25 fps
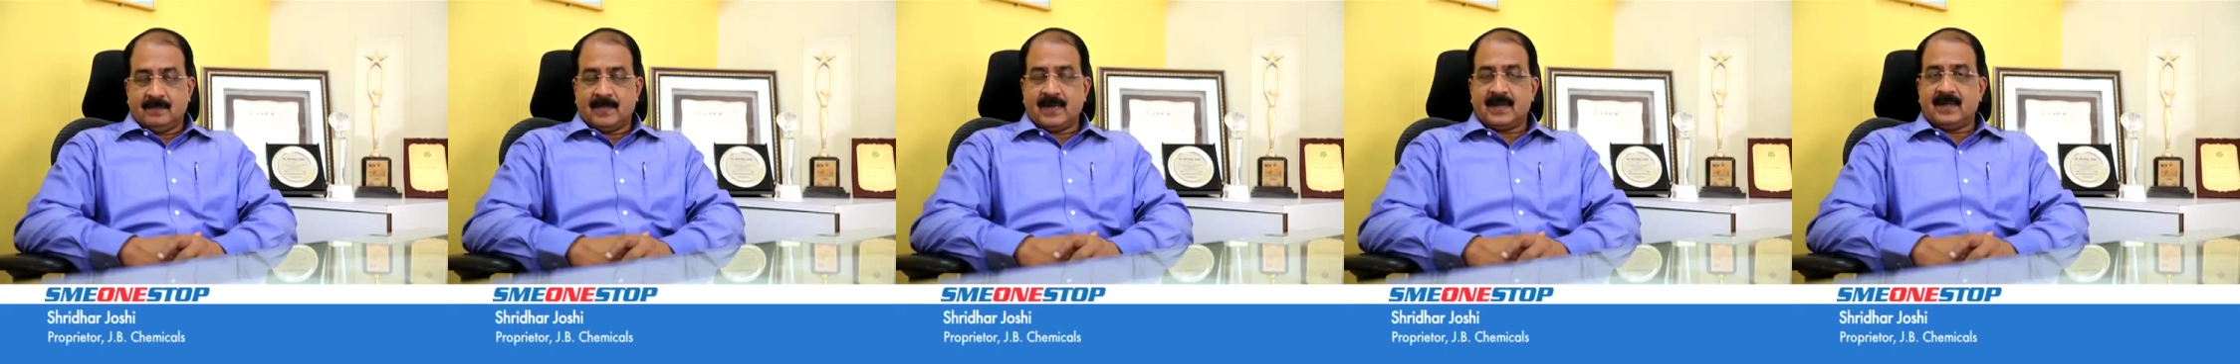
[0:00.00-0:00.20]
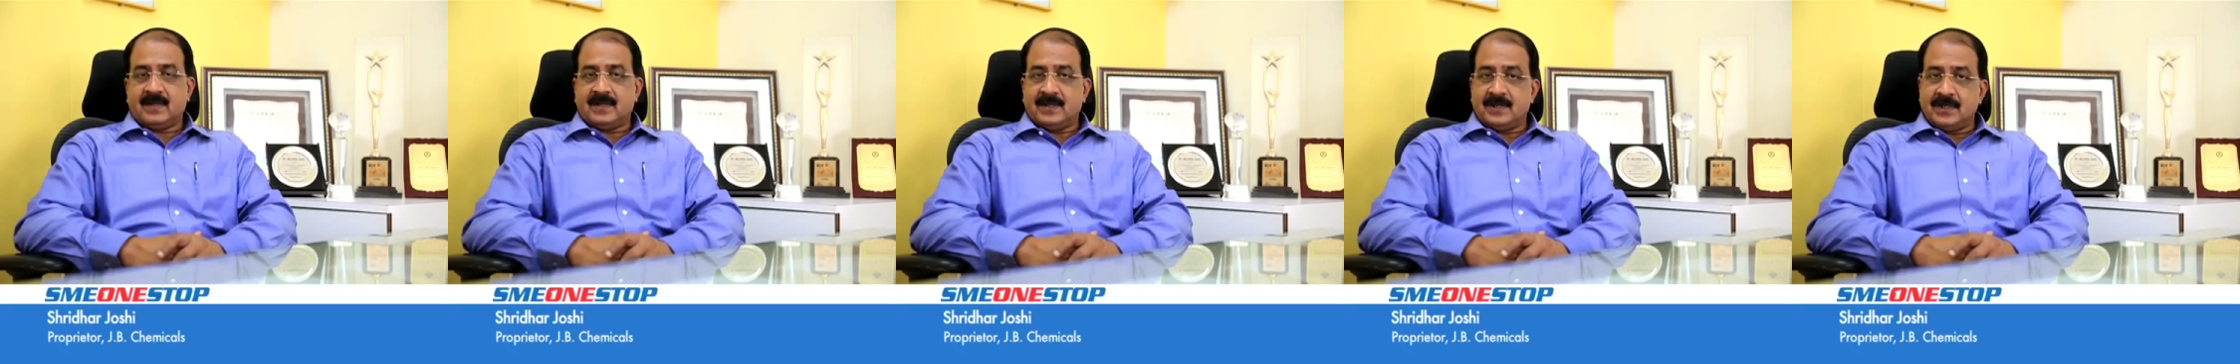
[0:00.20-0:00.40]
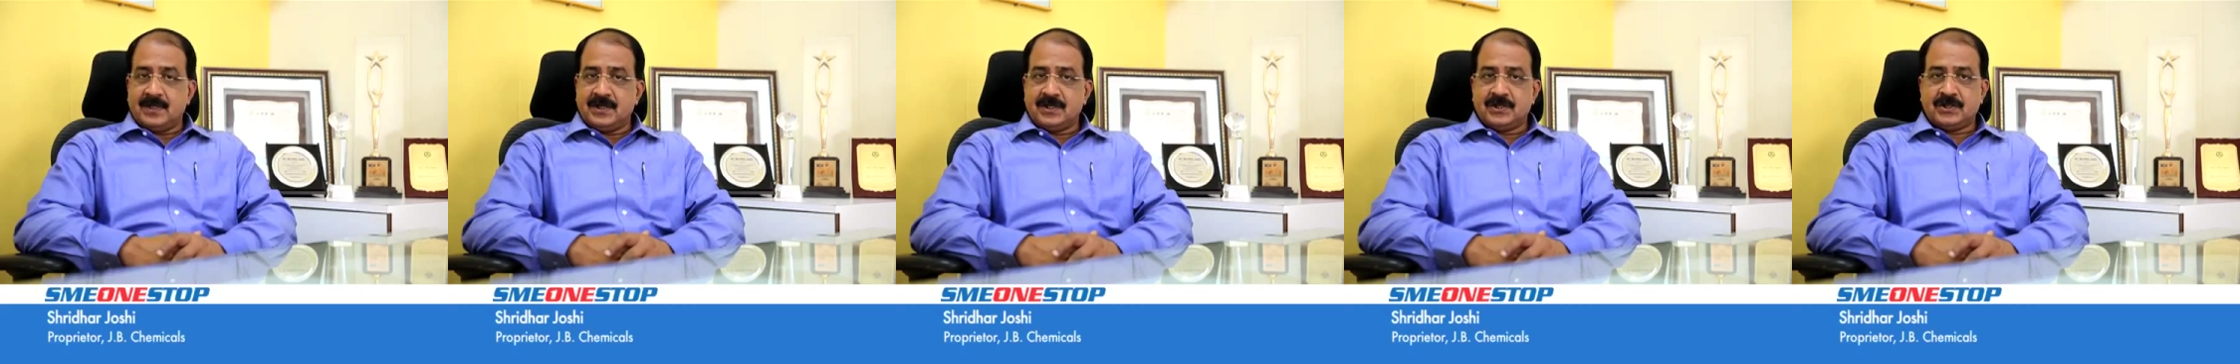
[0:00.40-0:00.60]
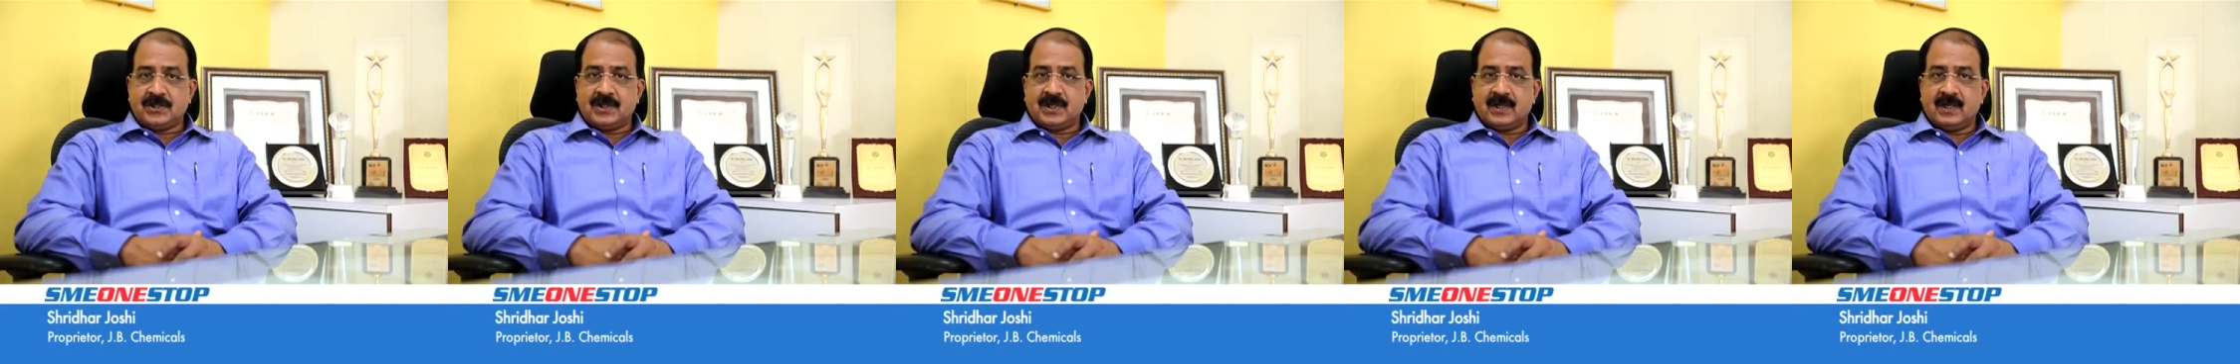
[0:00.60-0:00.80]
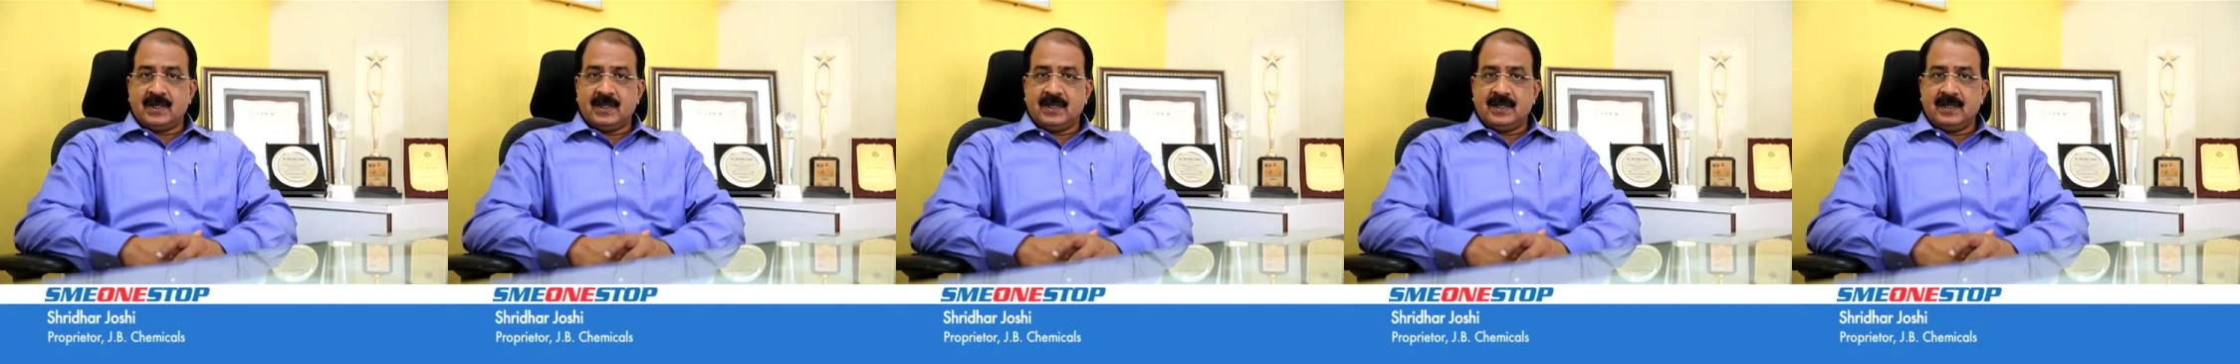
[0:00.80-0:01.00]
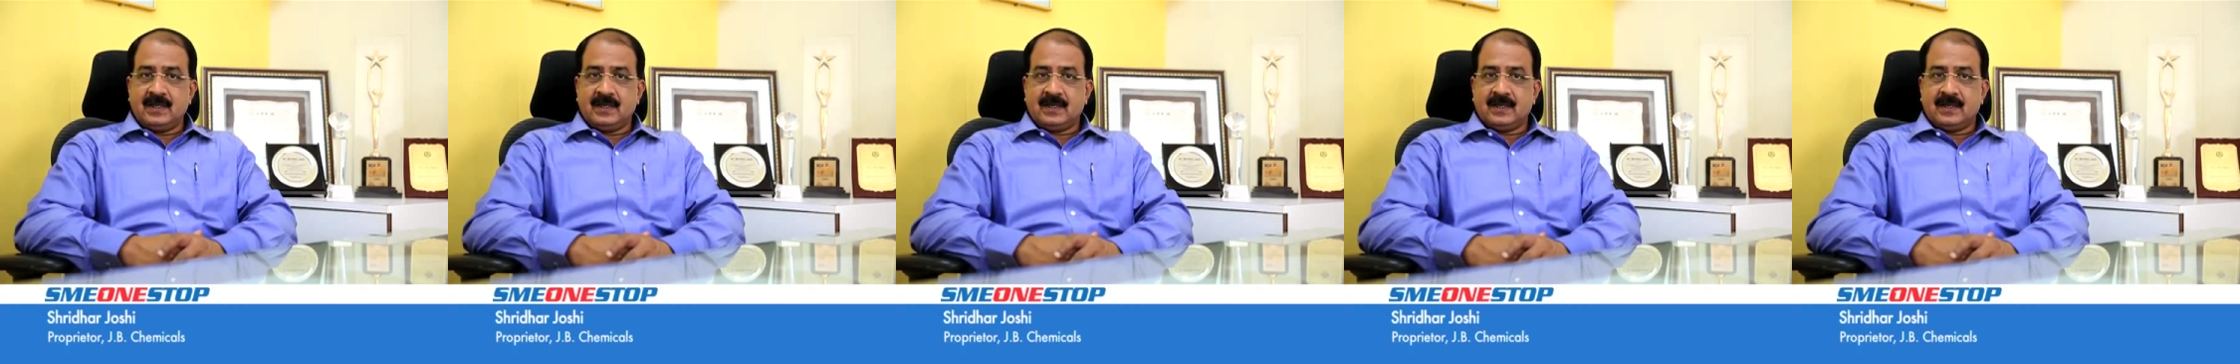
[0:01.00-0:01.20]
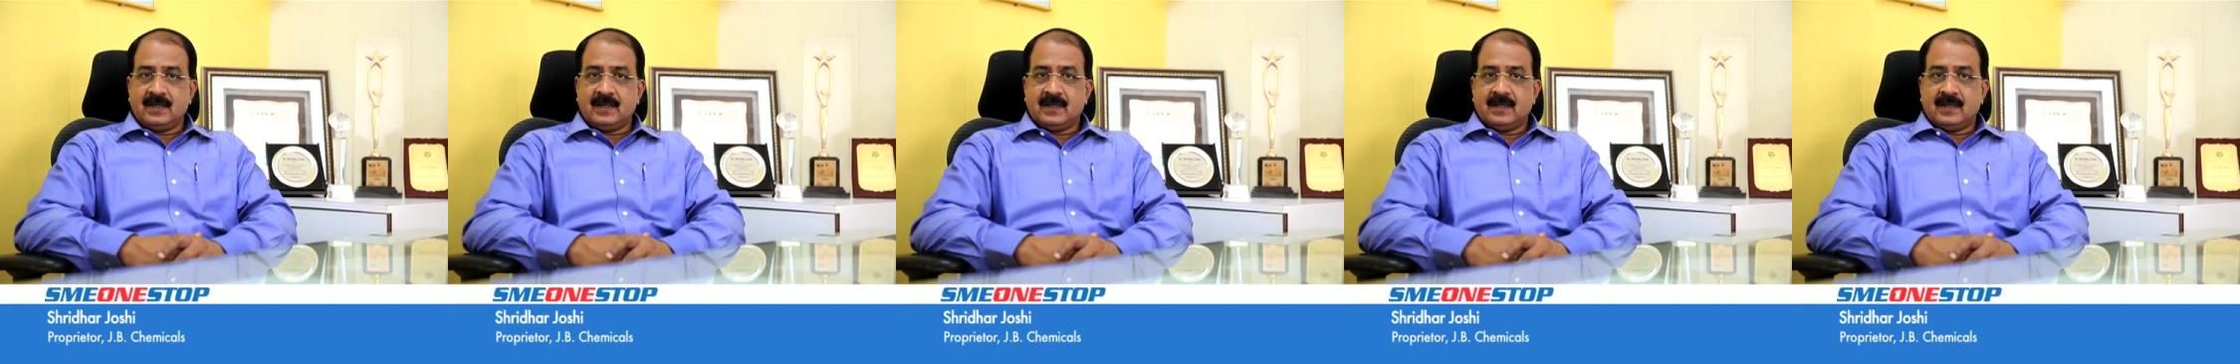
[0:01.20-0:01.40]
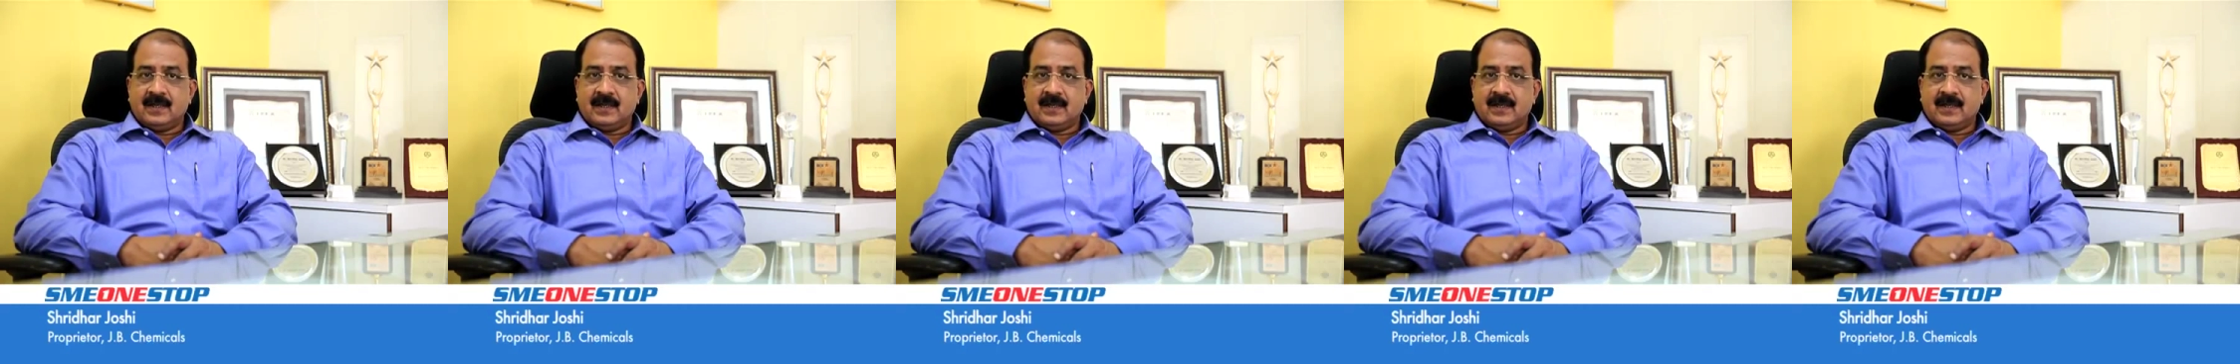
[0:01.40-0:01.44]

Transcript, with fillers: But initially,